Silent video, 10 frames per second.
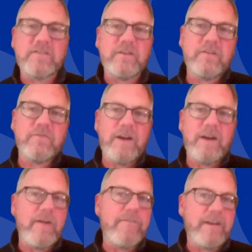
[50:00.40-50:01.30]
uh,
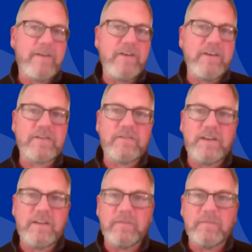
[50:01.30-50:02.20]
radiographic evidence of
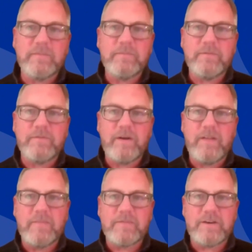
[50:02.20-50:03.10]
healing before I
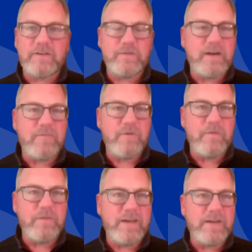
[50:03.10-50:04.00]
let them start doing any more
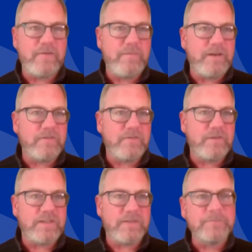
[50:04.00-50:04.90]
with that gripping,
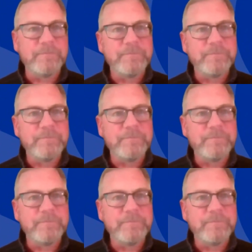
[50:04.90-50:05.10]
twisting.